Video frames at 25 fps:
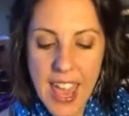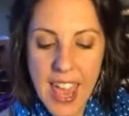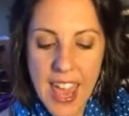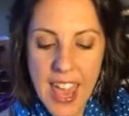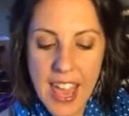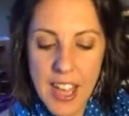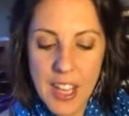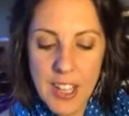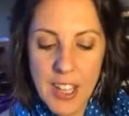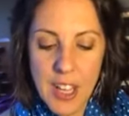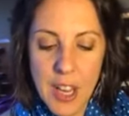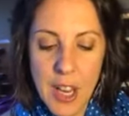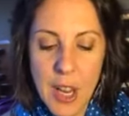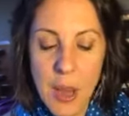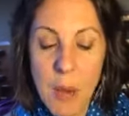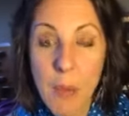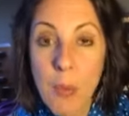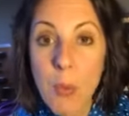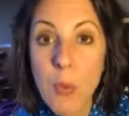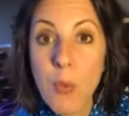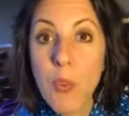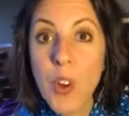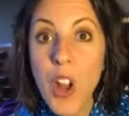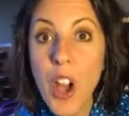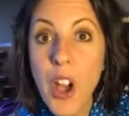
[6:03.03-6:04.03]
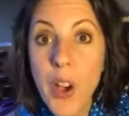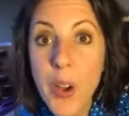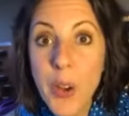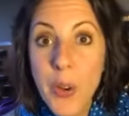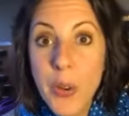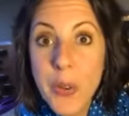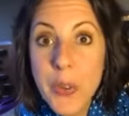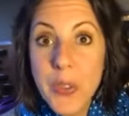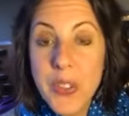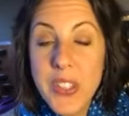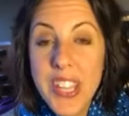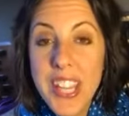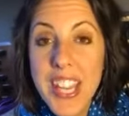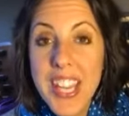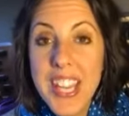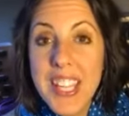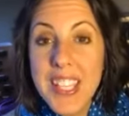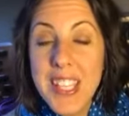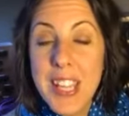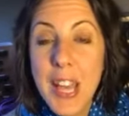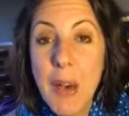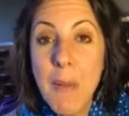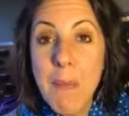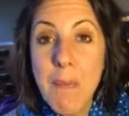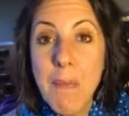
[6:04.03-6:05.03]
And Rose
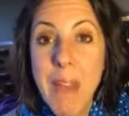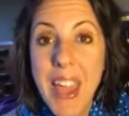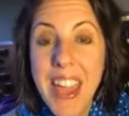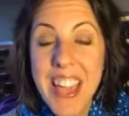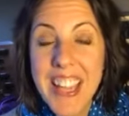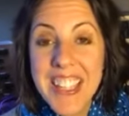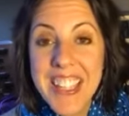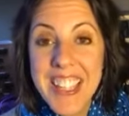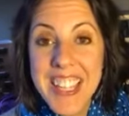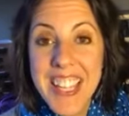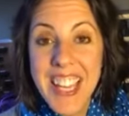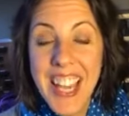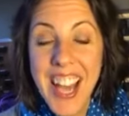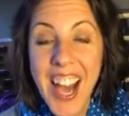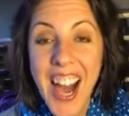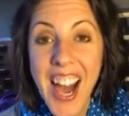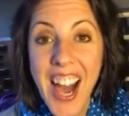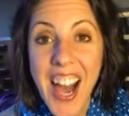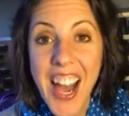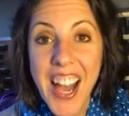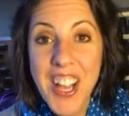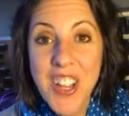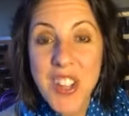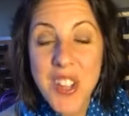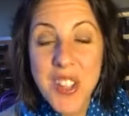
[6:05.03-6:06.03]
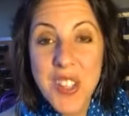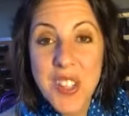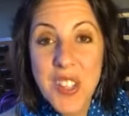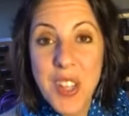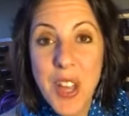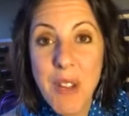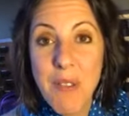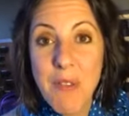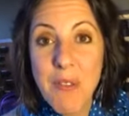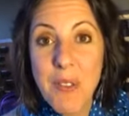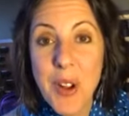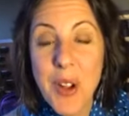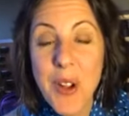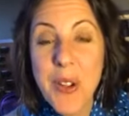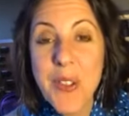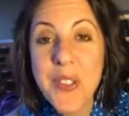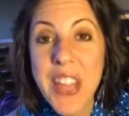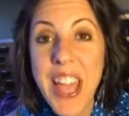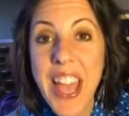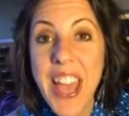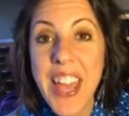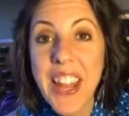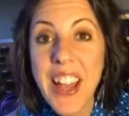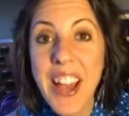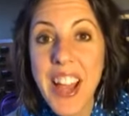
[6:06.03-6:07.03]
is amazing. I just love Rose,
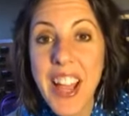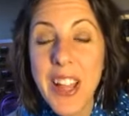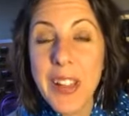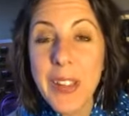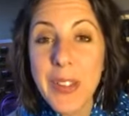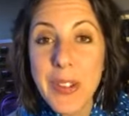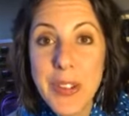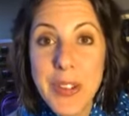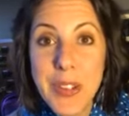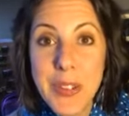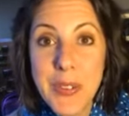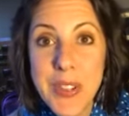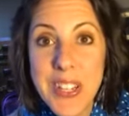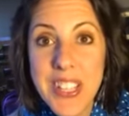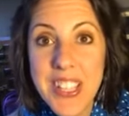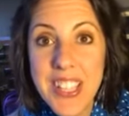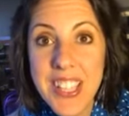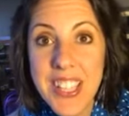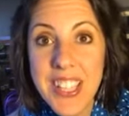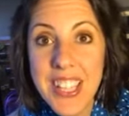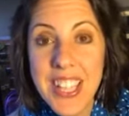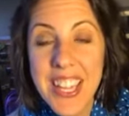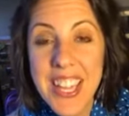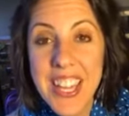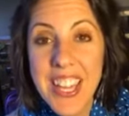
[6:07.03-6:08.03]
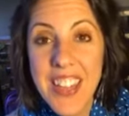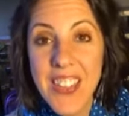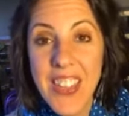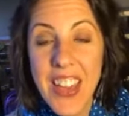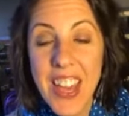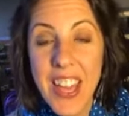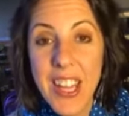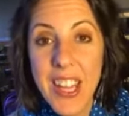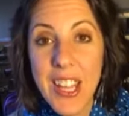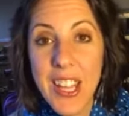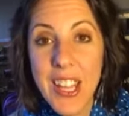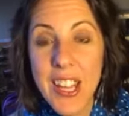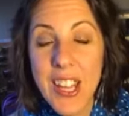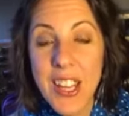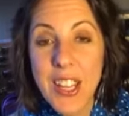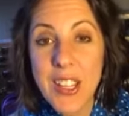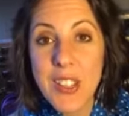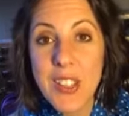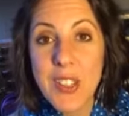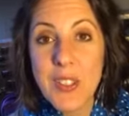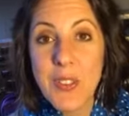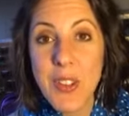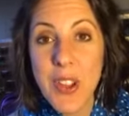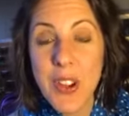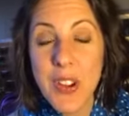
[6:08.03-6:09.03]
and I learned recently that it
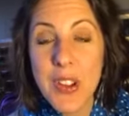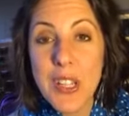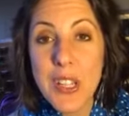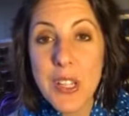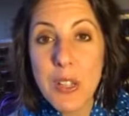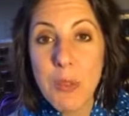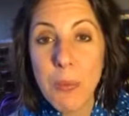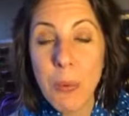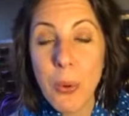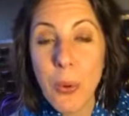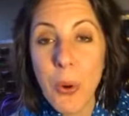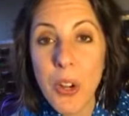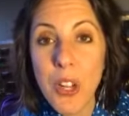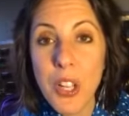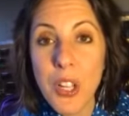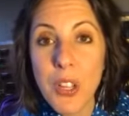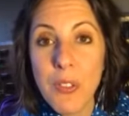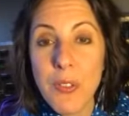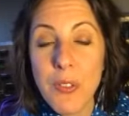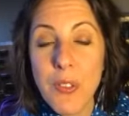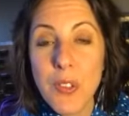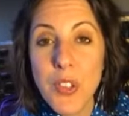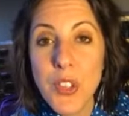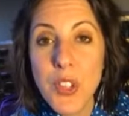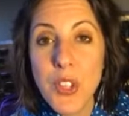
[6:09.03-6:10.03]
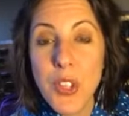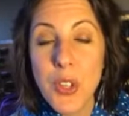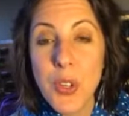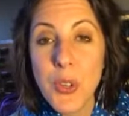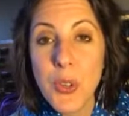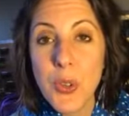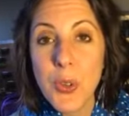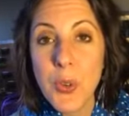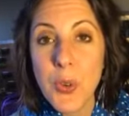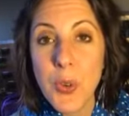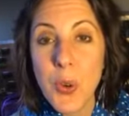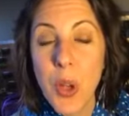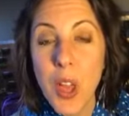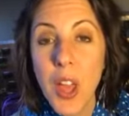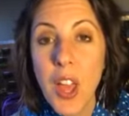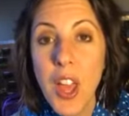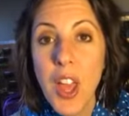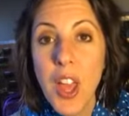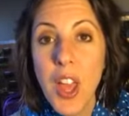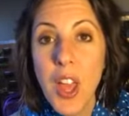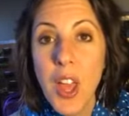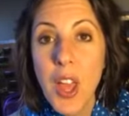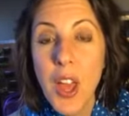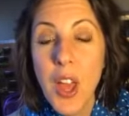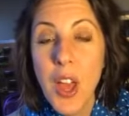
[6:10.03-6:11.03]
is very supportive to
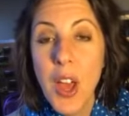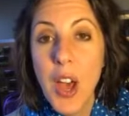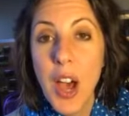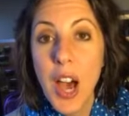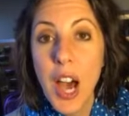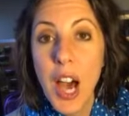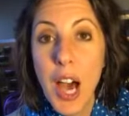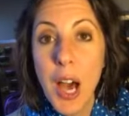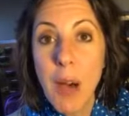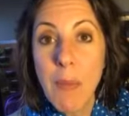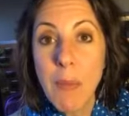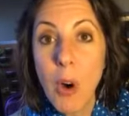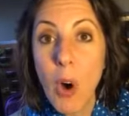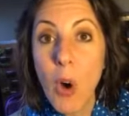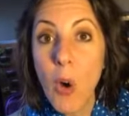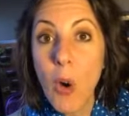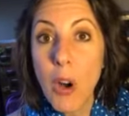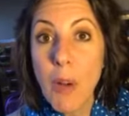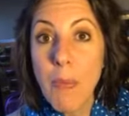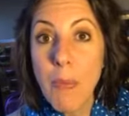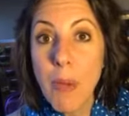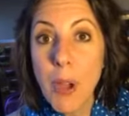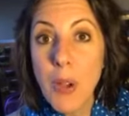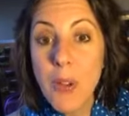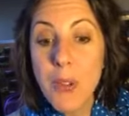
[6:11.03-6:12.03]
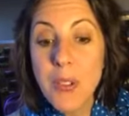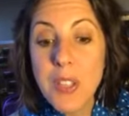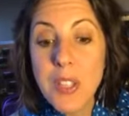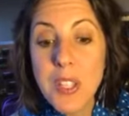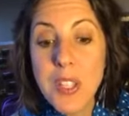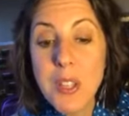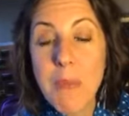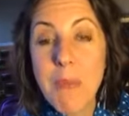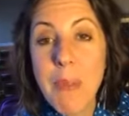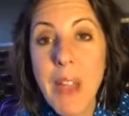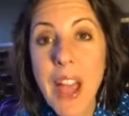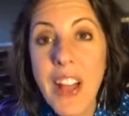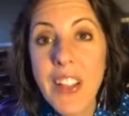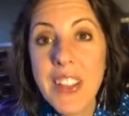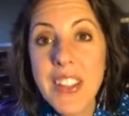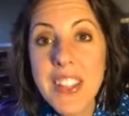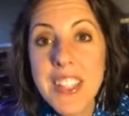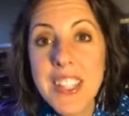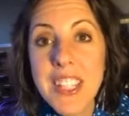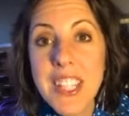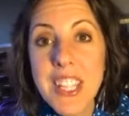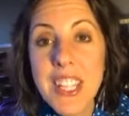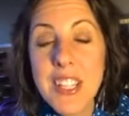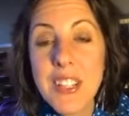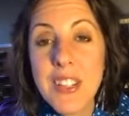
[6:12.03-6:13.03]
hormones, to
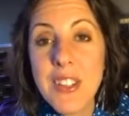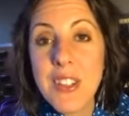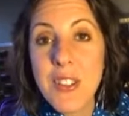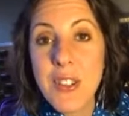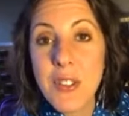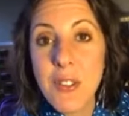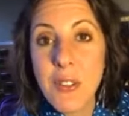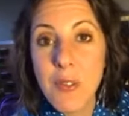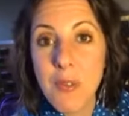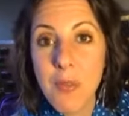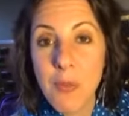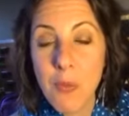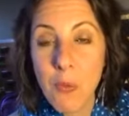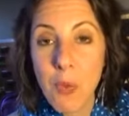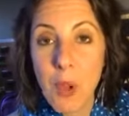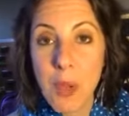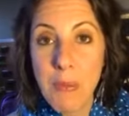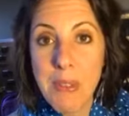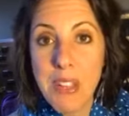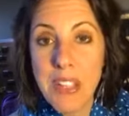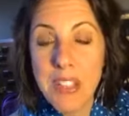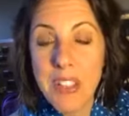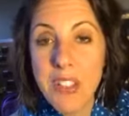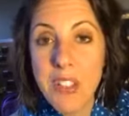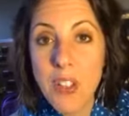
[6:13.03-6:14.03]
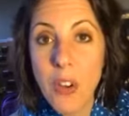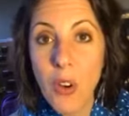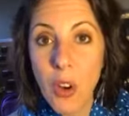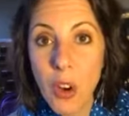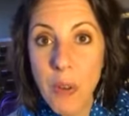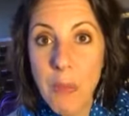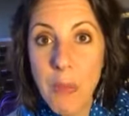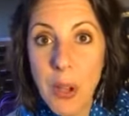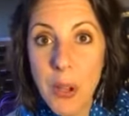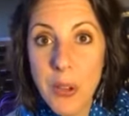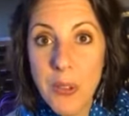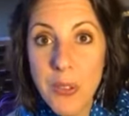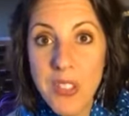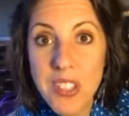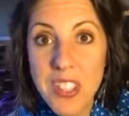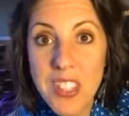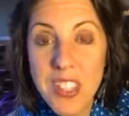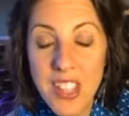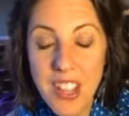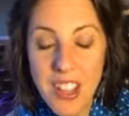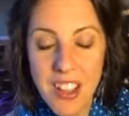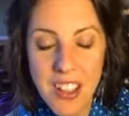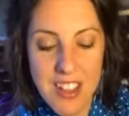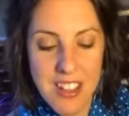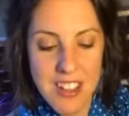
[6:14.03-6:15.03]
balancing women's hormones.
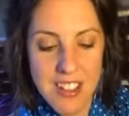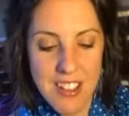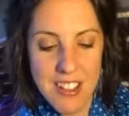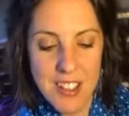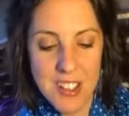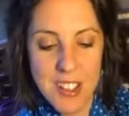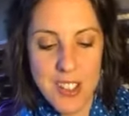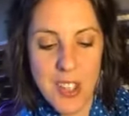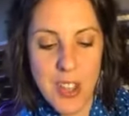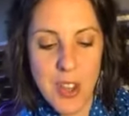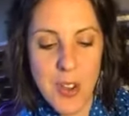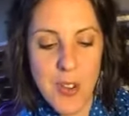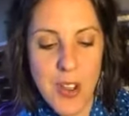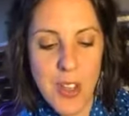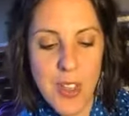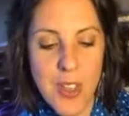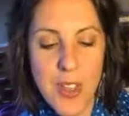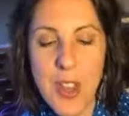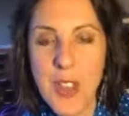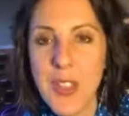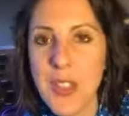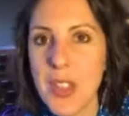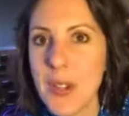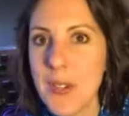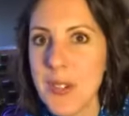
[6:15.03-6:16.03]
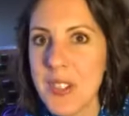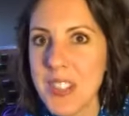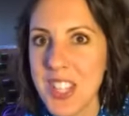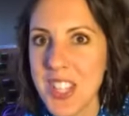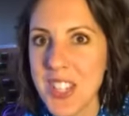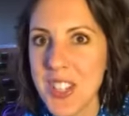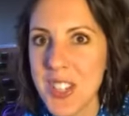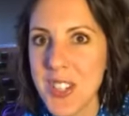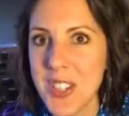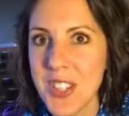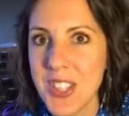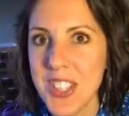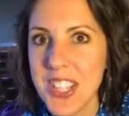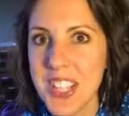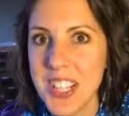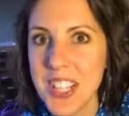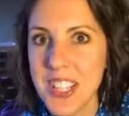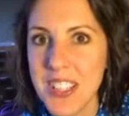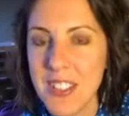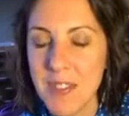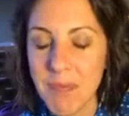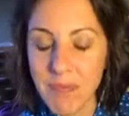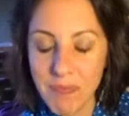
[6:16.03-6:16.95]
So I thought that was interesting.